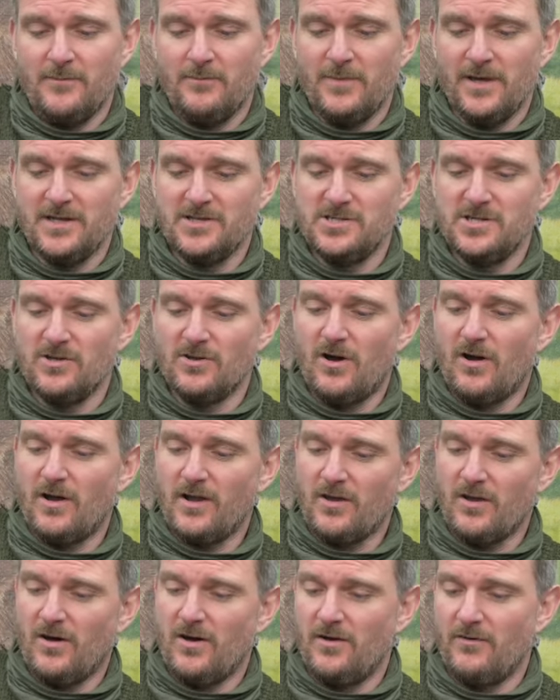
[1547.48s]
means you've
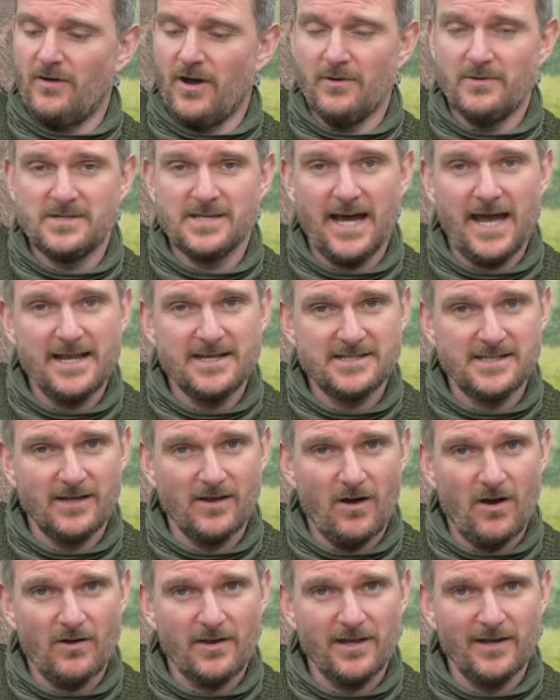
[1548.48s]
not got a
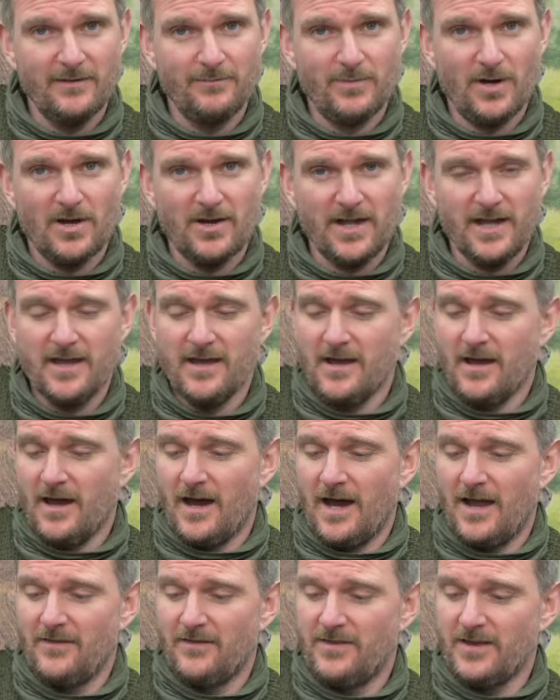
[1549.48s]
rotating ocular body,
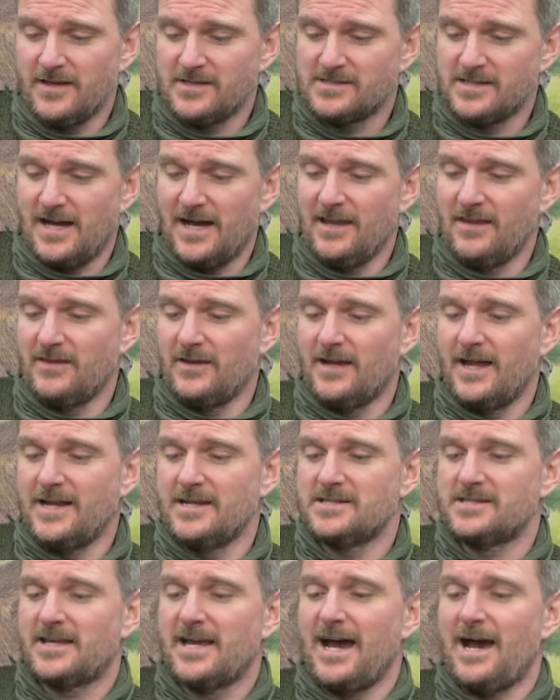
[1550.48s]
and things like the
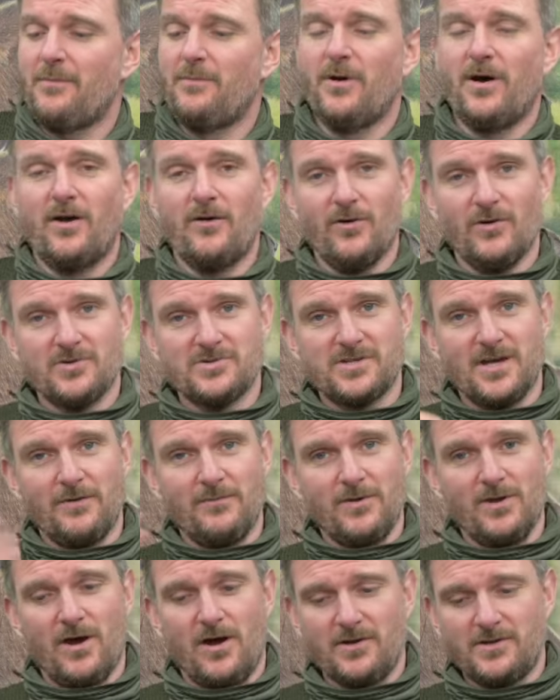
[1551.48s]
lens cap are also
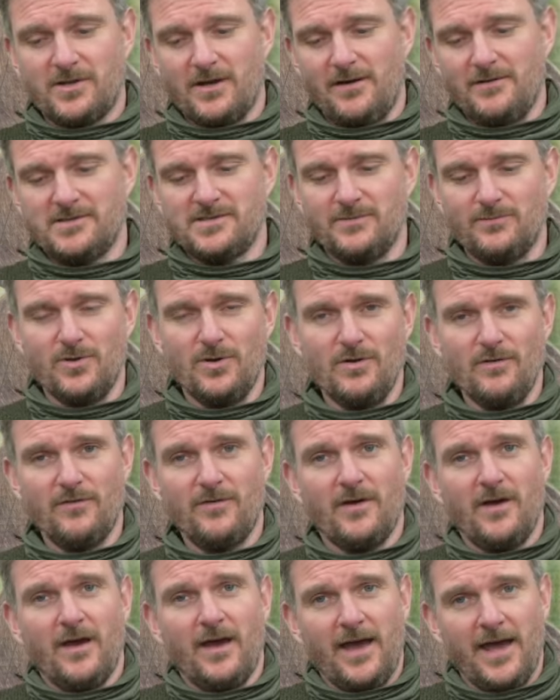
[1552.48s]
not going to
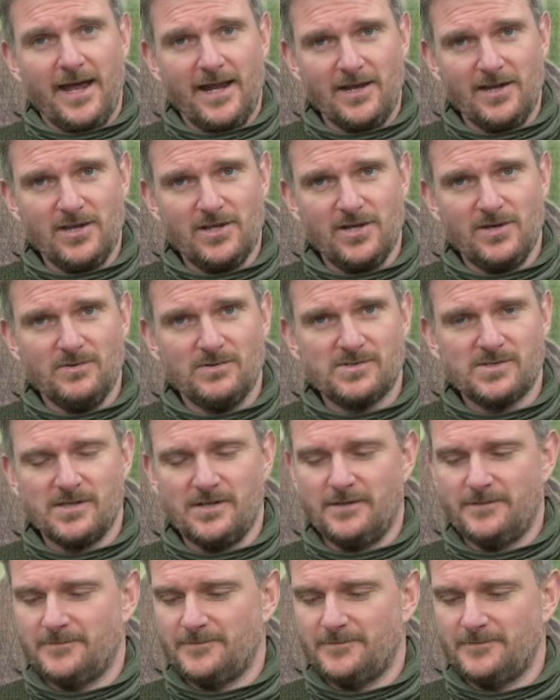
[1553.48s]
move in use.